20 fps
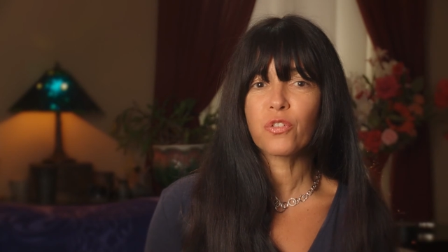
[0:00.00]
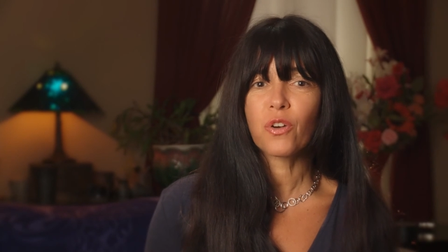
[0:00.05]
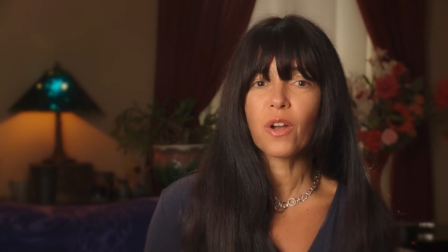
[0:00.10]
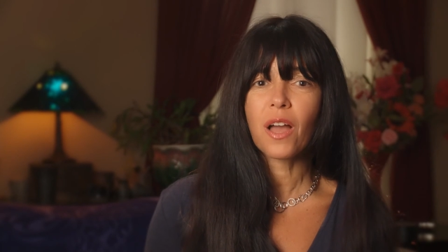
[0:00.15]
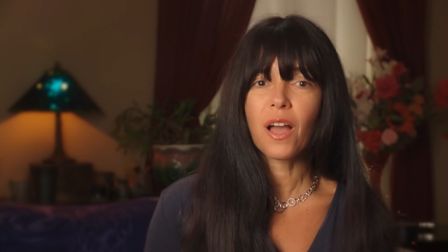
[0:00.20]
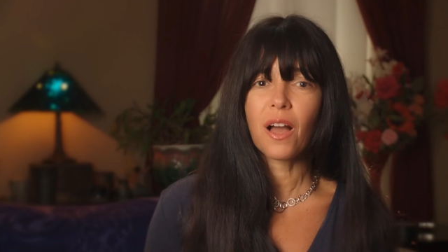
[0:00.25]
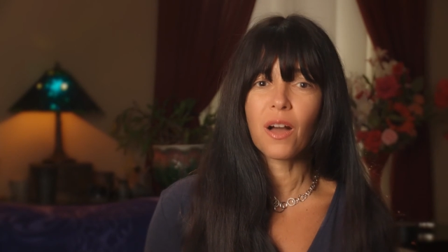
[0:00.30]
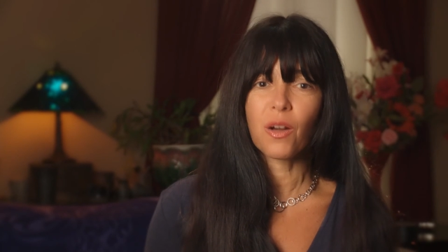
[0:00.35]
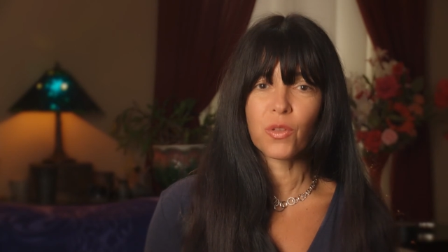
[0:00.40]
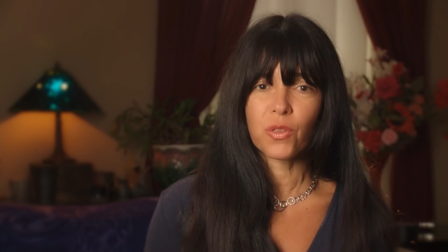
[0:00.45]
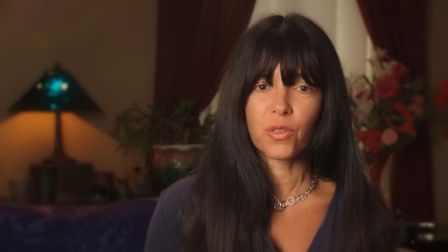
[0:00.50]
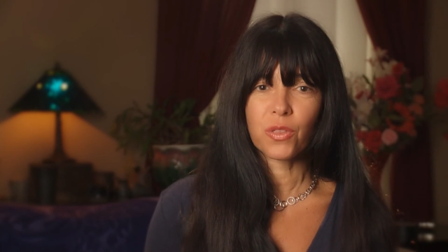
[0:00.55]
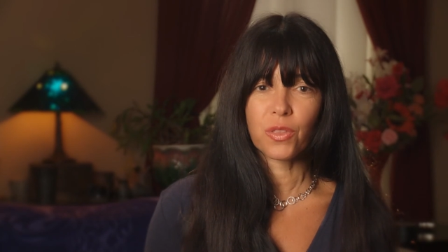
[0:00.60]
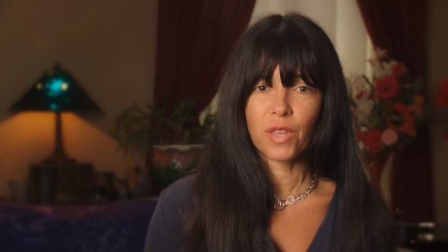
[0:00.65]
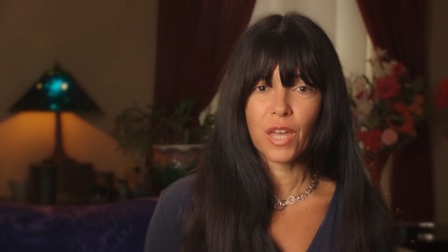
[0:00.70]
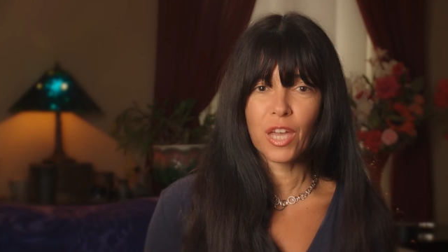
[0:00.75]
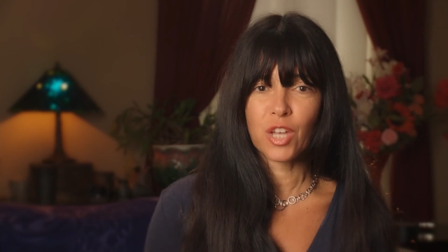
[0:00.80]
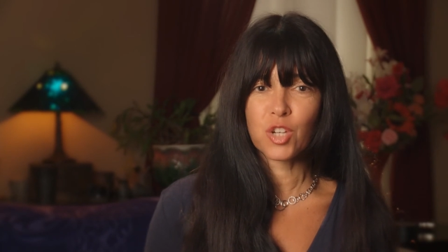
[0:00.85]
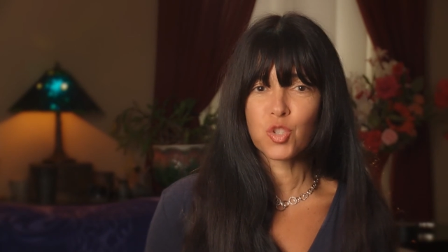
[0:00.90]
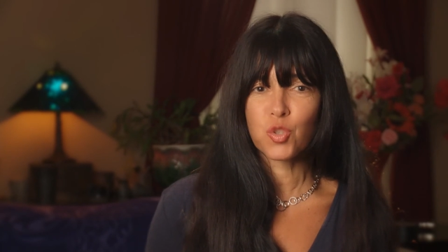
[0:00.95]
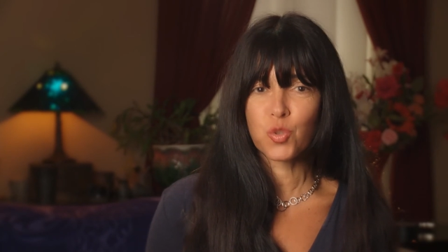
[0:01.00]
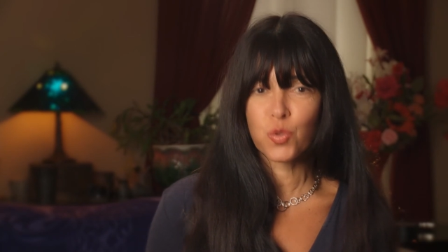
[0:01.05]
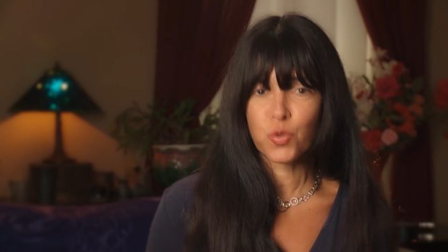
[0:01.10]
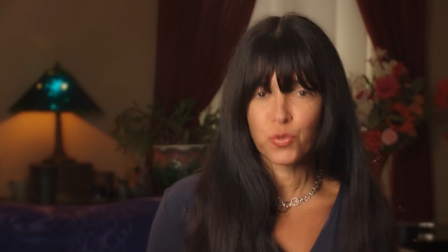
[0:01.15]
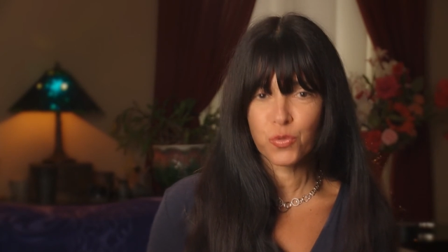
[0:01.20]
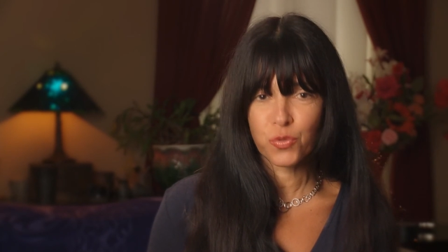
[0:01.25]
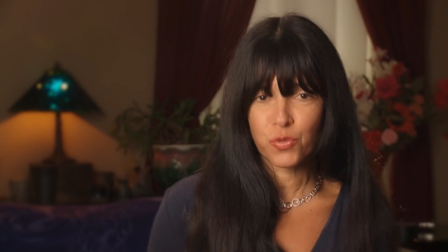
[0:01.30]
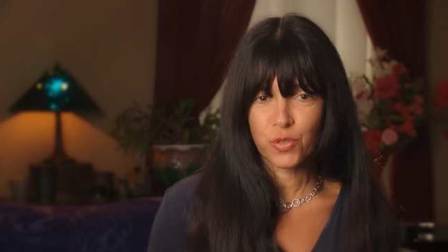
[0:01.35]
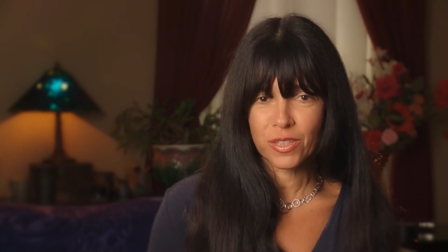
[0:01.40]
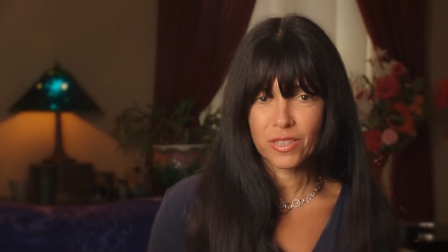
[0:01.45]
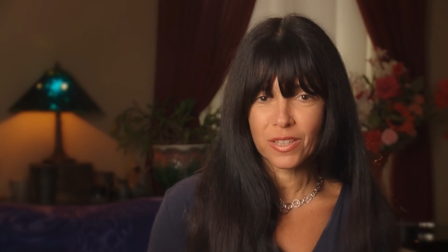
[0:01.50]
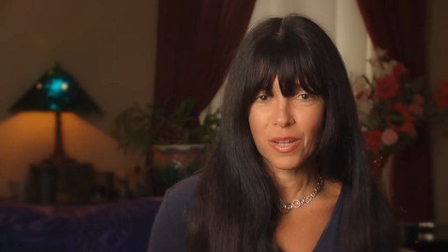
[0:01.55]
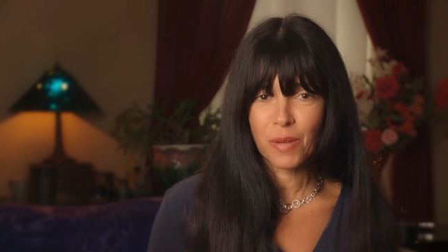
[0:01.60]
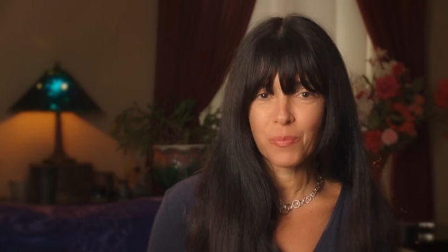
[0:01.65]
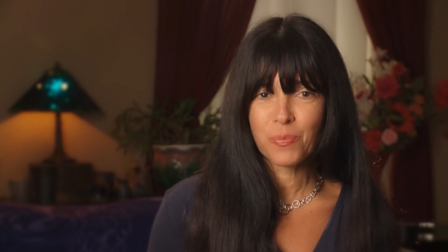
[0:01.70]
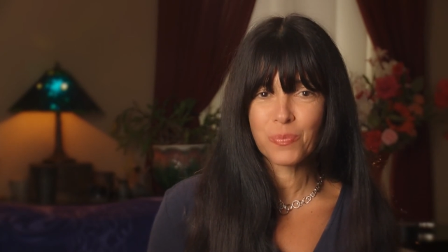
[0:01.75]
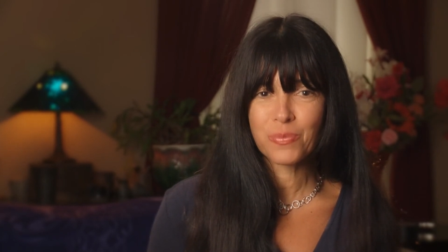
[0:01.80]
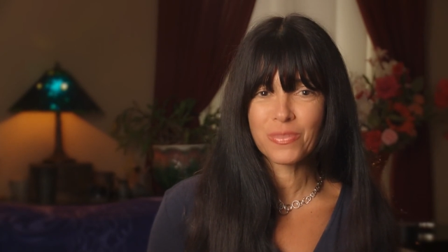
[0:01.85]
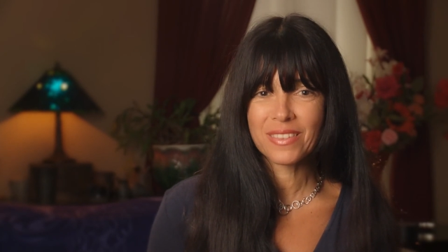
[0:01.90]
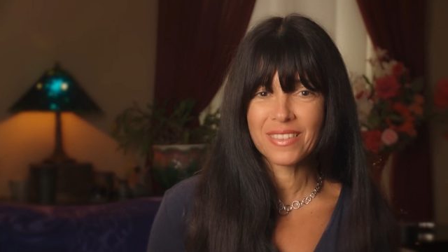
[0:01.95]
for health and true
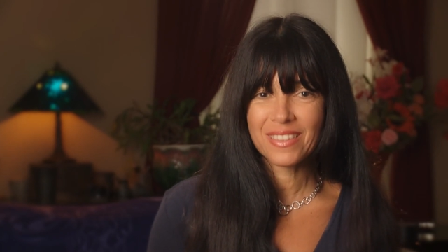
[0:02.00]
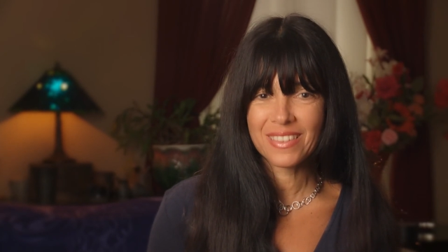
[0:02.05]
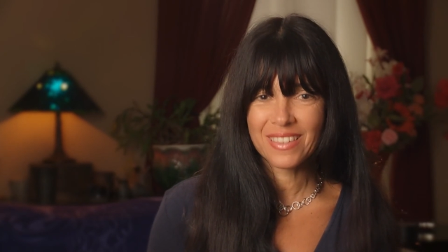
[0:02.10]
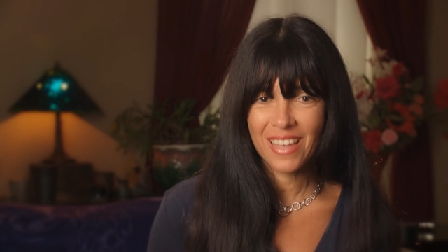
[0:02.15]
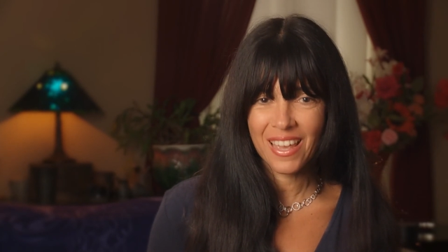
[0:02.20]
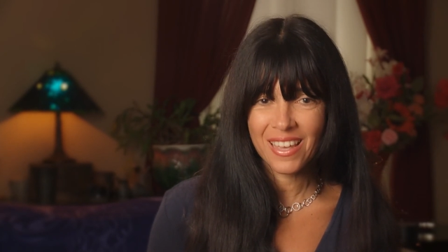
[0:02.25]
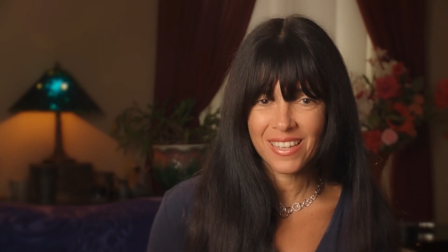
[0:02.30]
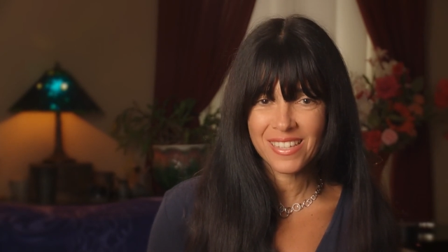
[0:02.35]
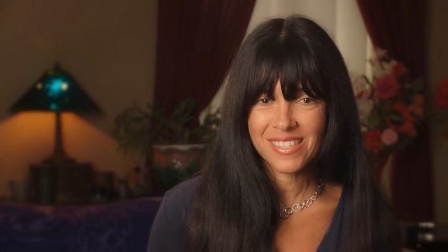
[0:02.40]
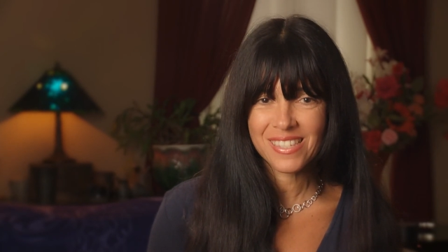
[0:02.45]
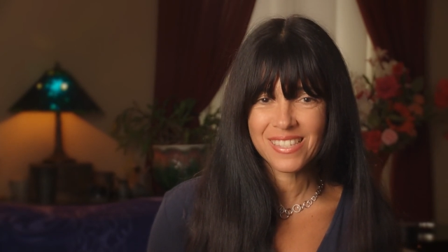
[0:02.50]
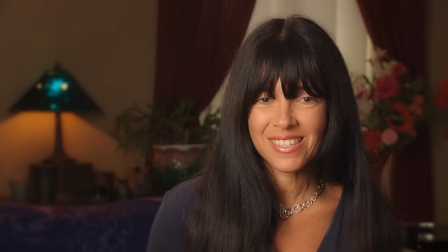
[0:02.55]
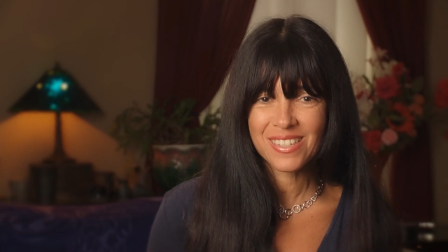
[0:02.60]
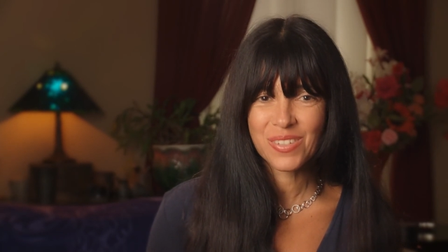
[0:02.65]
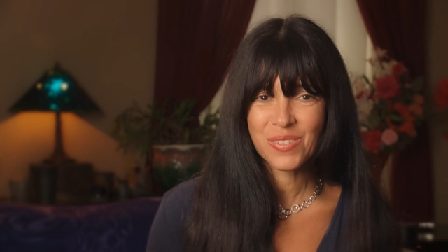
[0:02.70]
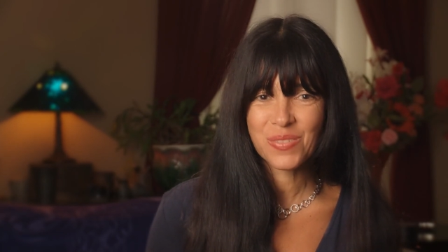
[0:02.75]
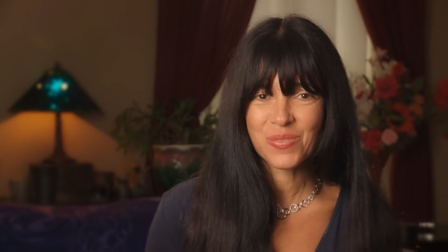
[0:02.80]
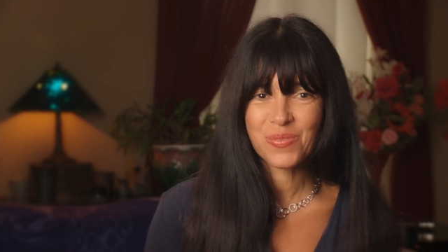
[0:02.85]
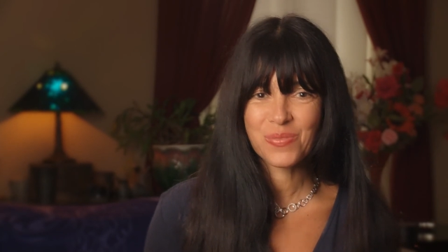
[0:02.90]
freedom. Thanks.